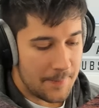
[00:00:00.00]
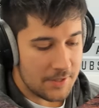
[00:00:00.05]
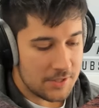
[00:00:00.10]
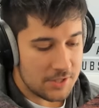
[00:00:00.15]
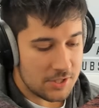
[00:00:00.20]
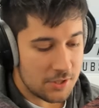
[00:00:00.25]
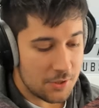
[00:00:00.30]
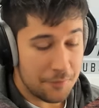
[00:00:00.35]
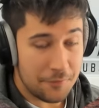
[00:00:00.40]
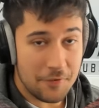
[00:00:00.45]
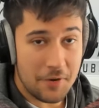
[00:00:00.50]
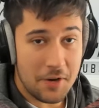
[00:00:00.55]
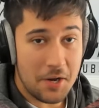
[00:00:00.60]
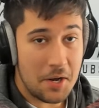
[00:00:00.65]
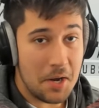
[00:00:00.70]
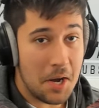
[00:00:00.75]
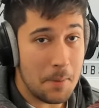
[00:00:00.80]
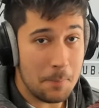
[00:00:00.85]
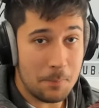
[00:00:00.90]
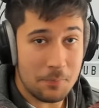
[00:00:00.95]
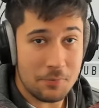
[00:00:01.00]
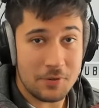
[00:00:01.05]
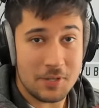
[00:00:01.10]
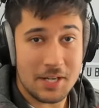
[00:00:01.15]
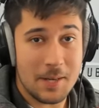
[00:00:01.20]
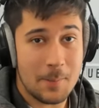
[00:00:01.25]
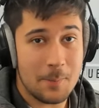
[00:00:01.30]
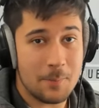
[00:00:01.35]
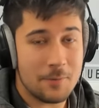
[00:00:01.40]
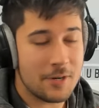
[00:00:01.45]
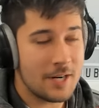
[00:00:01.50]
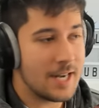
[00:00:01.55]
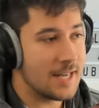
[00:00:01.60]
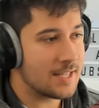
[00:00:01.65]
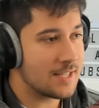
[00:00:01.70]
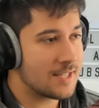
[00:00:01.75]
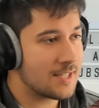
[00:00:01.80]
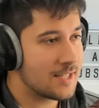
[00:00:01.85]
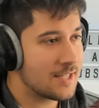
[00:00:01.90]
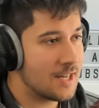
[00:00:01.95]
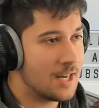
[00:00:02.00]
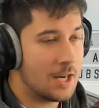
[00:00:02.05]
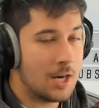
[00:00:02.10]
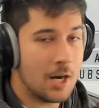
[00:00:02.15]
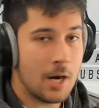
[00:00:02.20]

But so far, I'm pretty impressed.